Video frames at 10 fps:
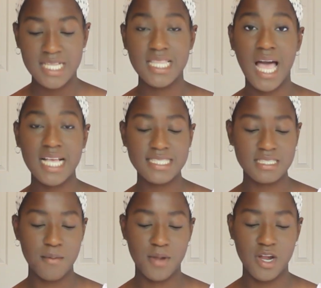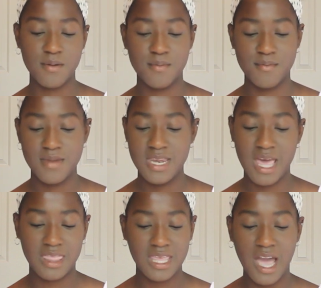Last summer,
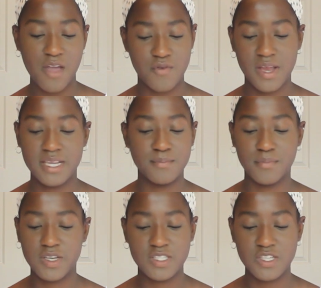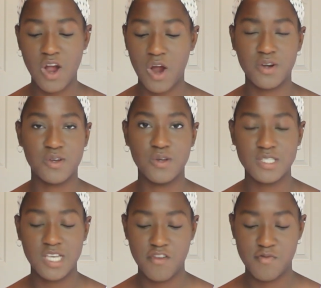nothing I read in books or
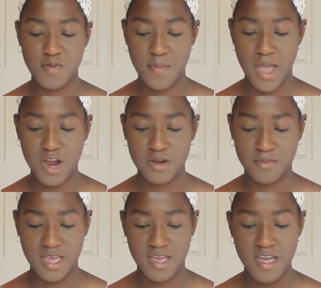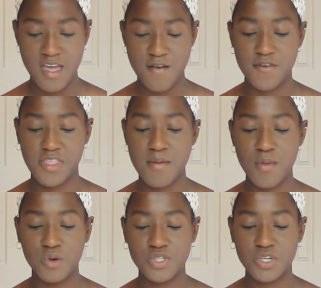articles could have prepared me for the
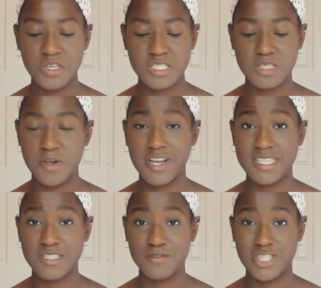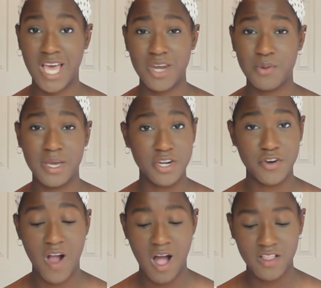emotional experience of shadowing a
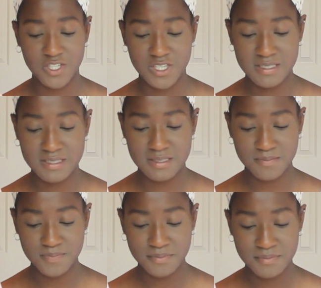neurologist.